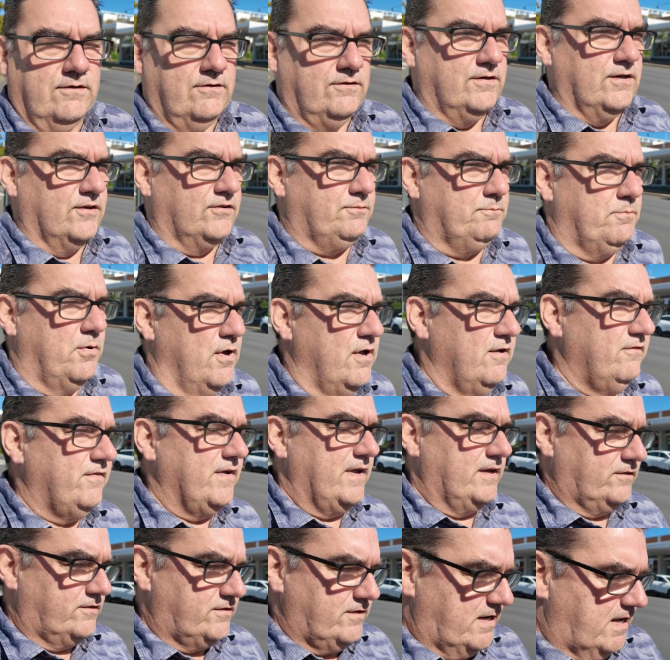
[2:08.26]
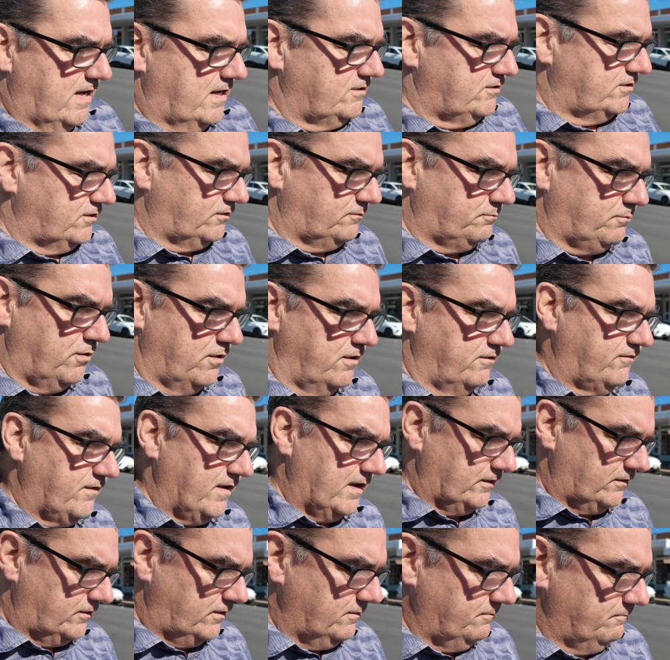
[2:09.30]
just perfect today, just
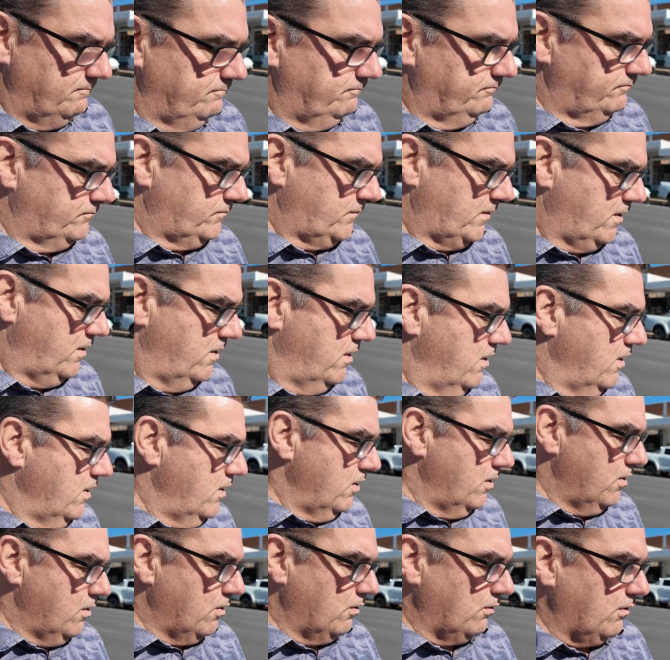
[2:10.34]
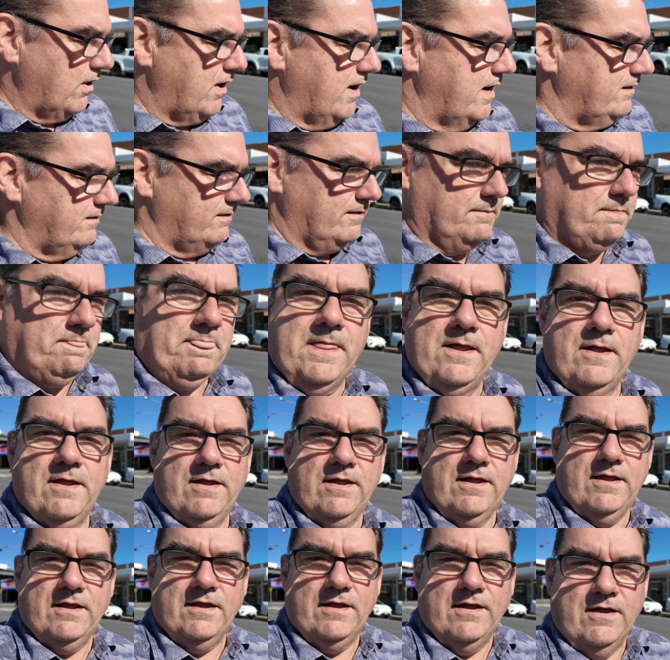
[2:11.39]
perfect. All right,
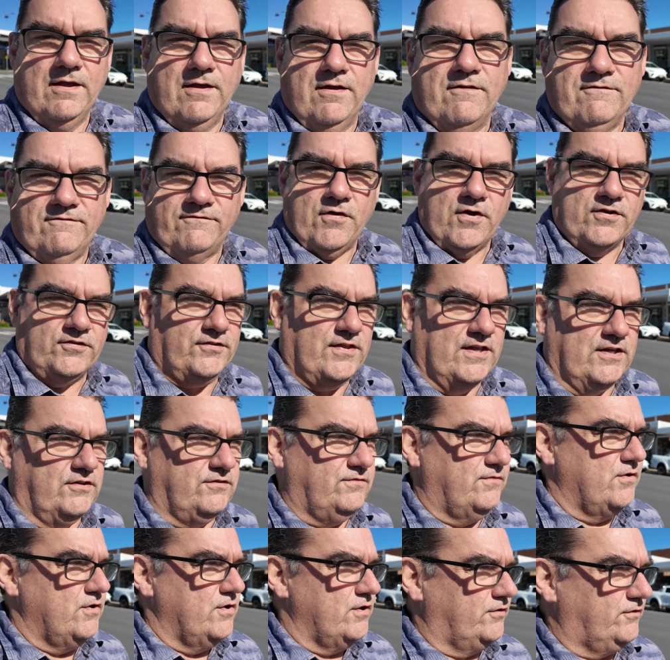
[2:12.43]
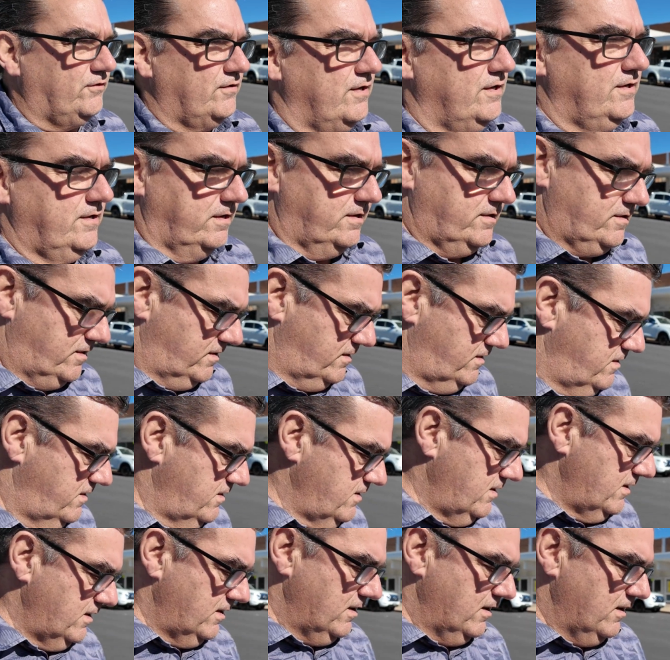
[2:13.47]
first things first,
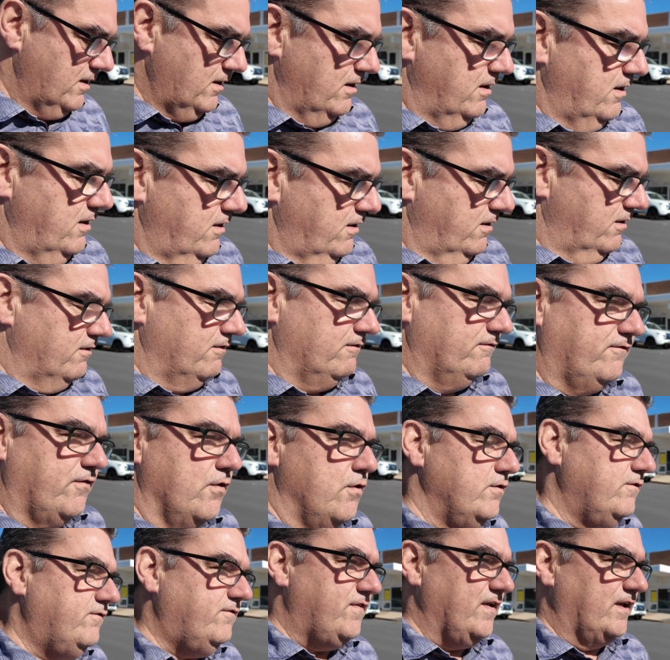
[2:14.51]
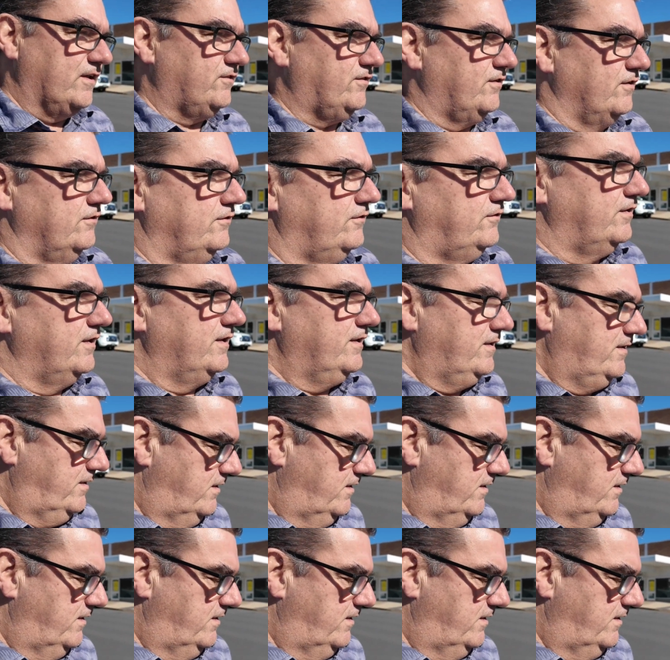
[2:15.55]
food fixes.